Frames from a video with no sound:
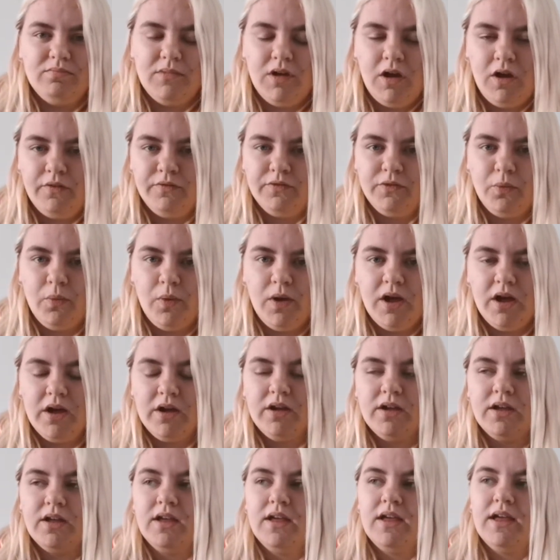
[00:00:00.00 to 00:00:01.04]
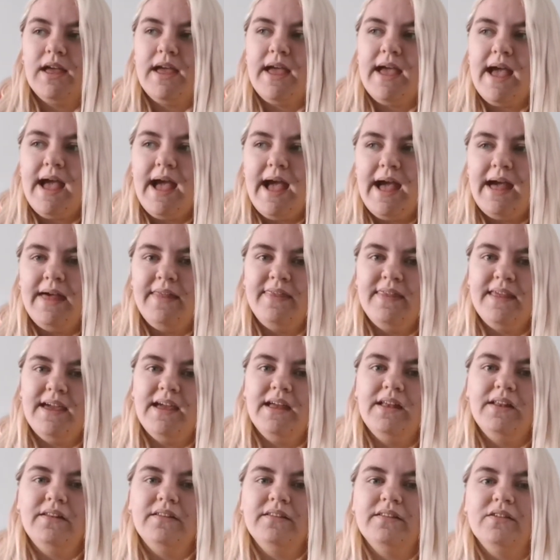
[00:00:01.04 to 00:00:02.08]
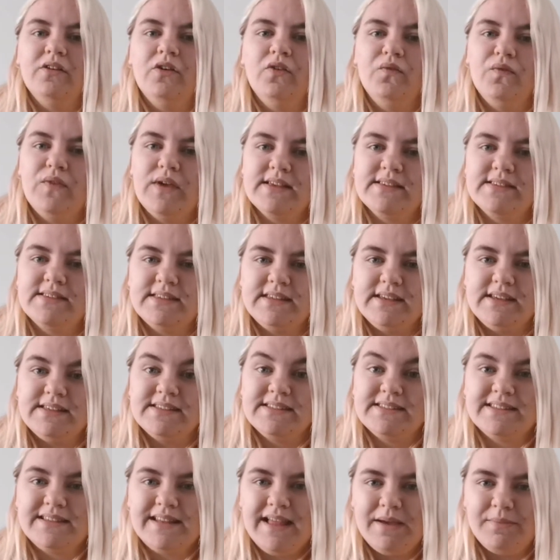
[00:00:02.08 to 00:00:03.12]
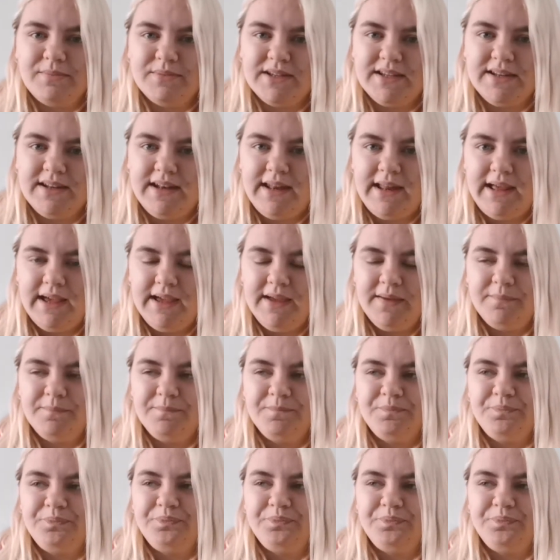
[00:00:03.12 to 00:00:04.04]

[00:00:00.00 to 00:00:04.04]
after work, and then obviously slept in late.